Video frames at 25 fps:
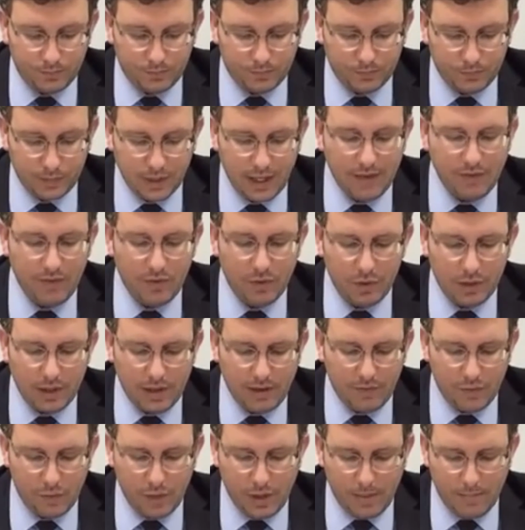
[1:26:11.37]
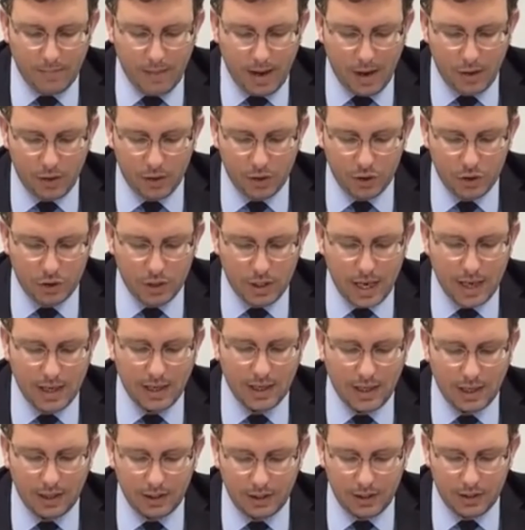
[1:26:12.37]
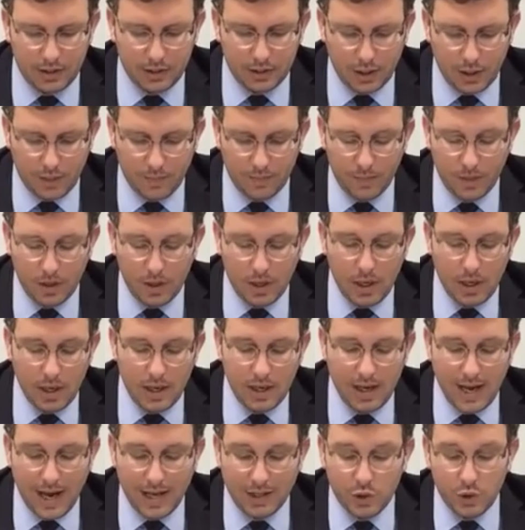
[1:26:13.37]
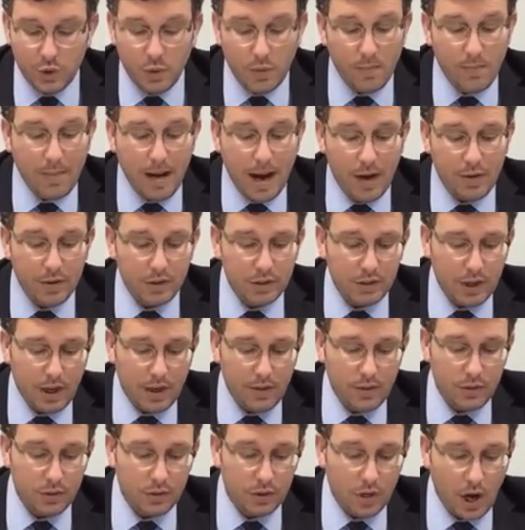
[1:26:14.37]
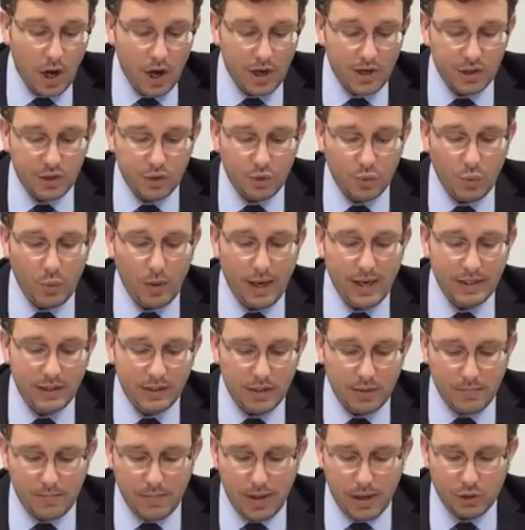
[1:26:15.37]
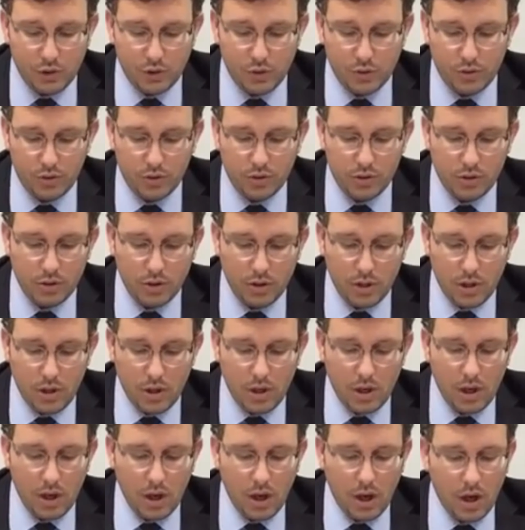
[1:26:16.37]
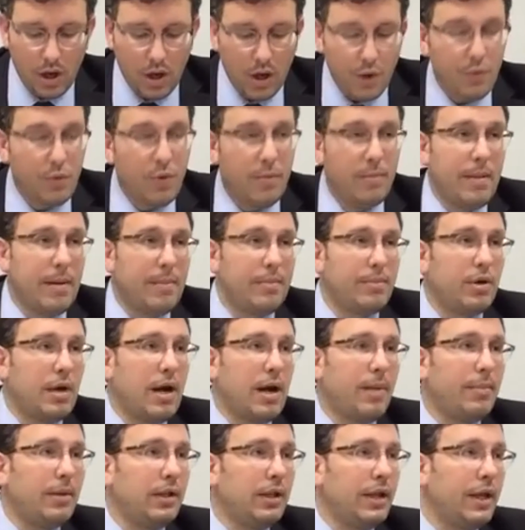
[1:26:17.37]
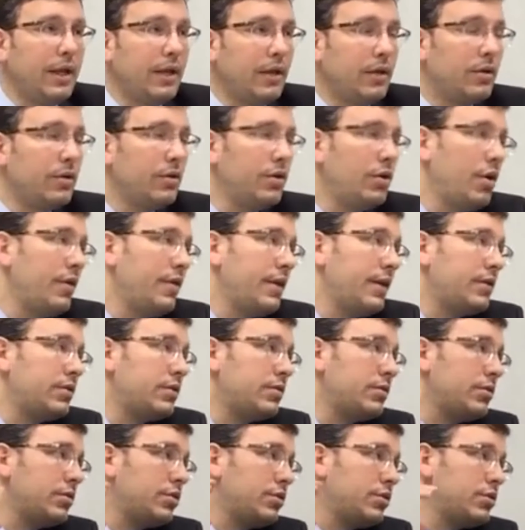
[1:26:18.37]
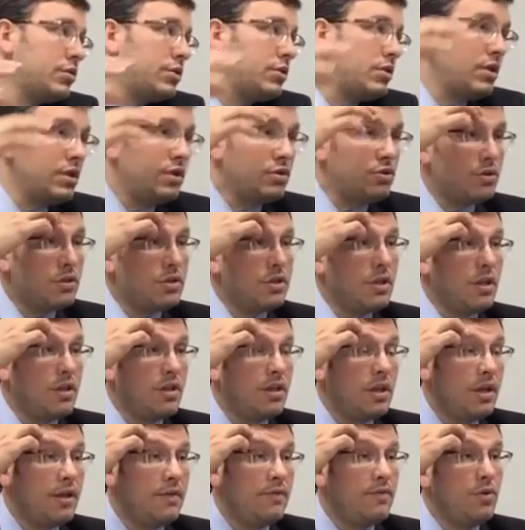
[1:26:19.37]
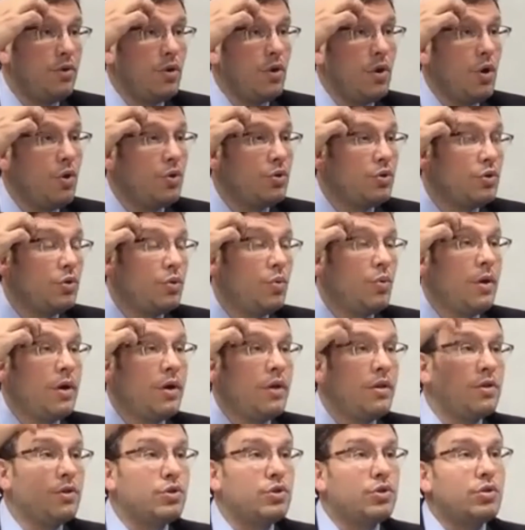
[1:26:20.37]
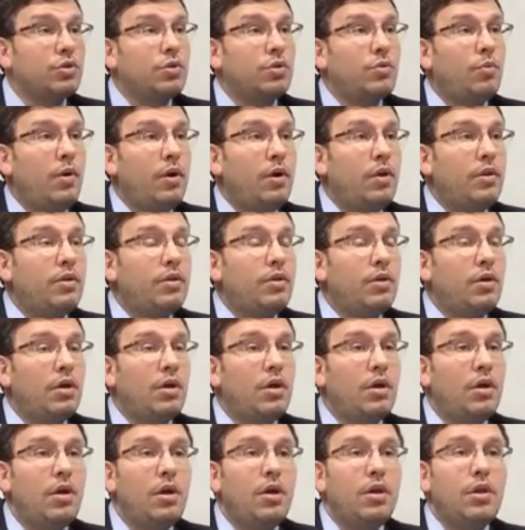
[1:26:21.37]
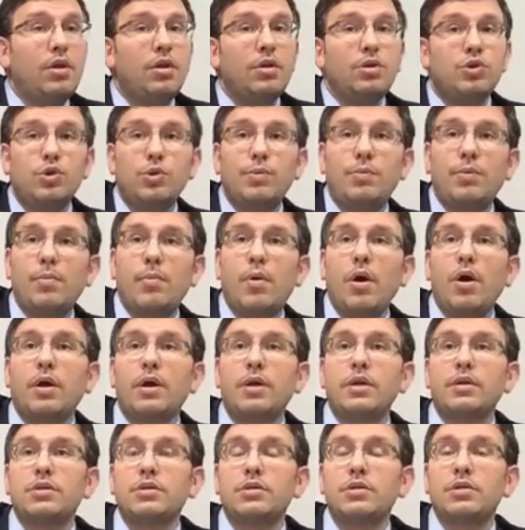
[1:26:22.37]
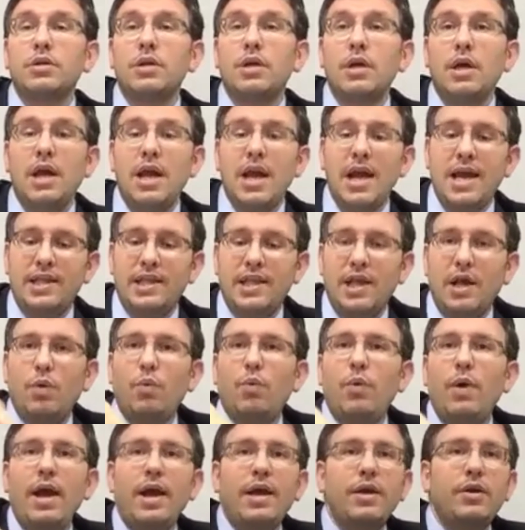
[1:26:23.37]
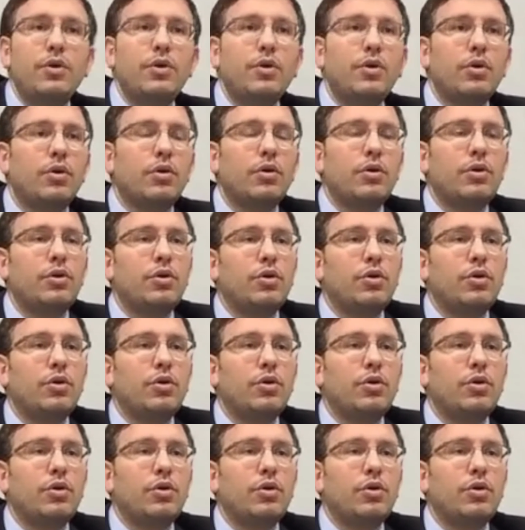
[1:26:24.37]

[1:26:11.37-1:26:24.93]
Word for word: and chalitza, not to embarrass others, honest weights and measures. Remember Amalek. You know, that's just an interesting thing. If you go to one of the supermarkets and they weigh your